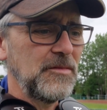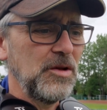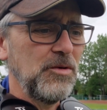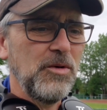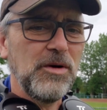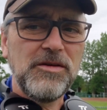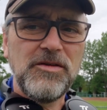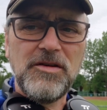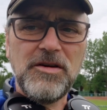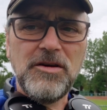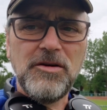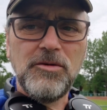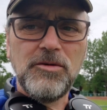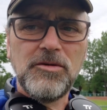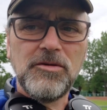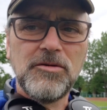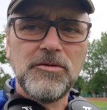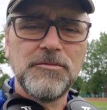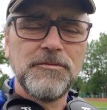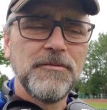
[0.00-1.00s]
what's the
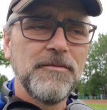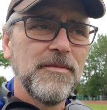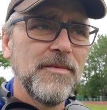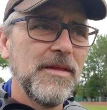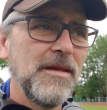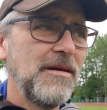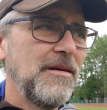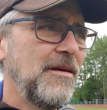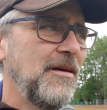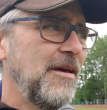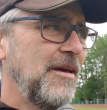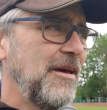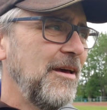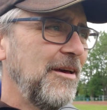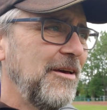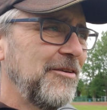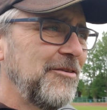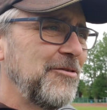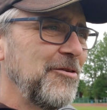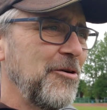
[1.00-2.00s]
use?
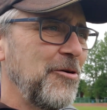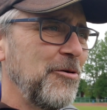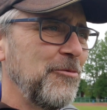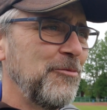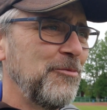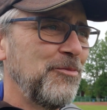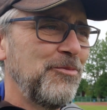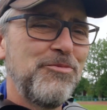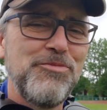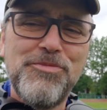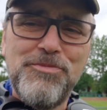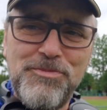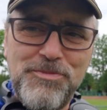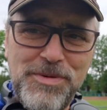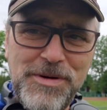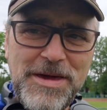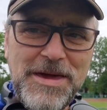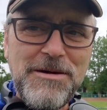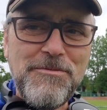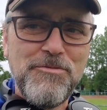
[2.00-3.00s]
So,
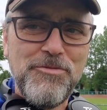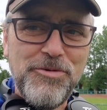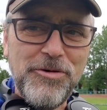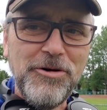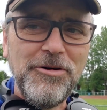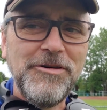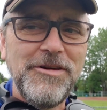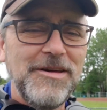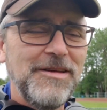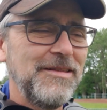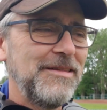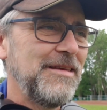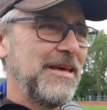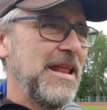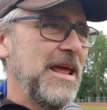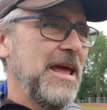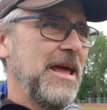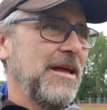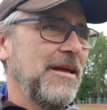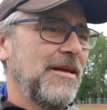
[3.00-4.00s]
be brilliant
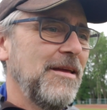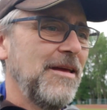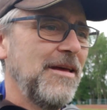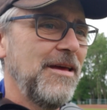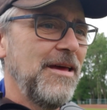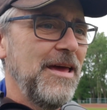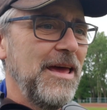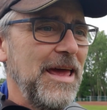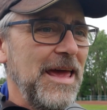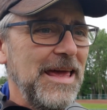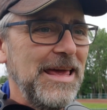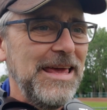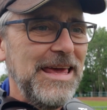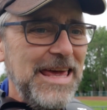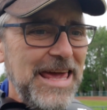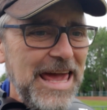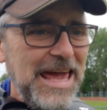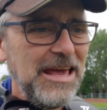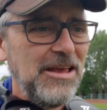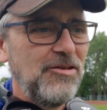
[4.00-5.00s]
today.
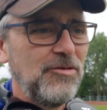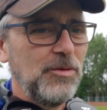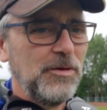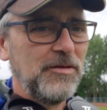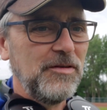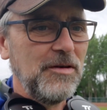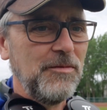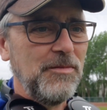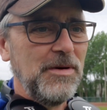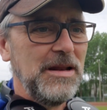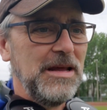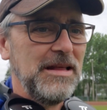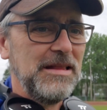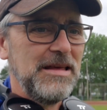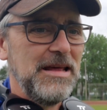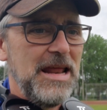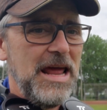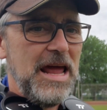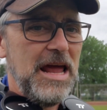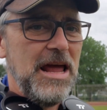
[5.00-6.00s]
Engage with somebody
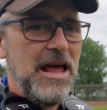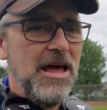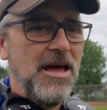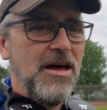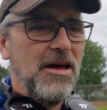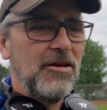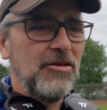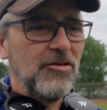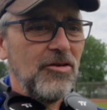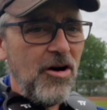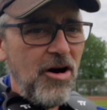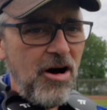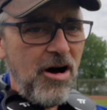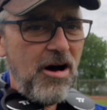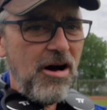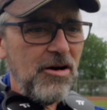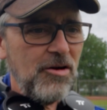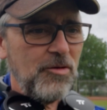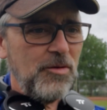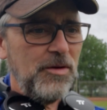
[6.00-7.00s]
today.
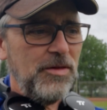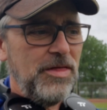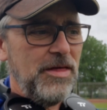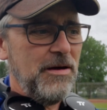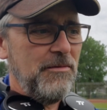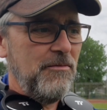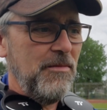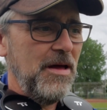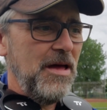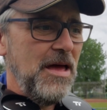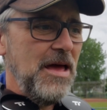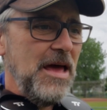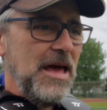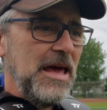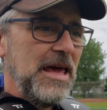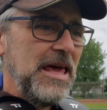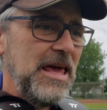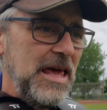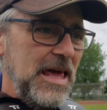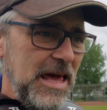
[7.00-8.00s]
Talk with them.
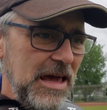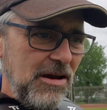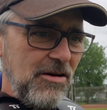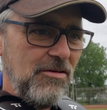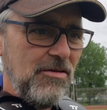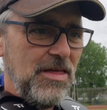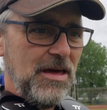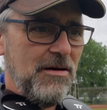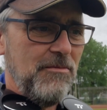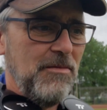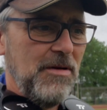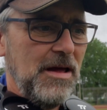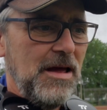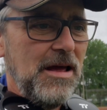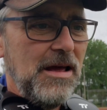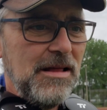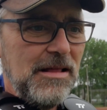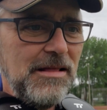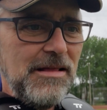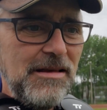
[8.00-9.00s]
Hear them.
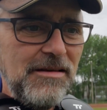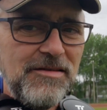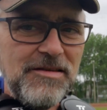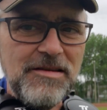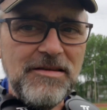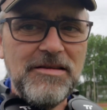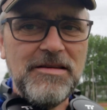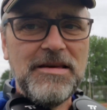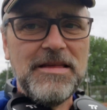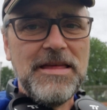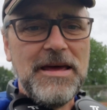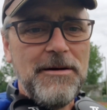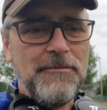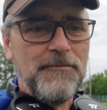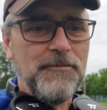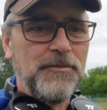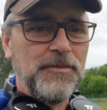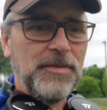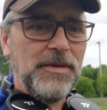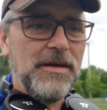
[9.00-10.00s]
Listen to them
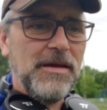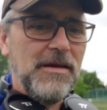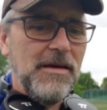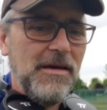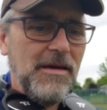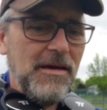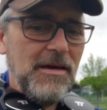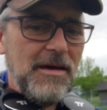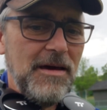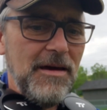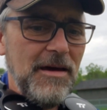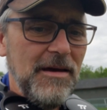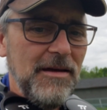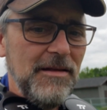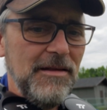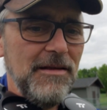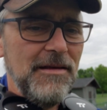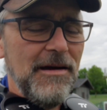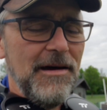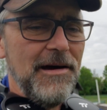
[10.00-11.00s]

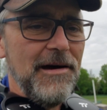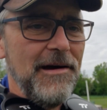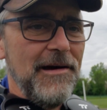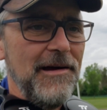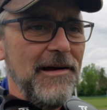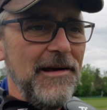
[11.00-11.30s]
and uh,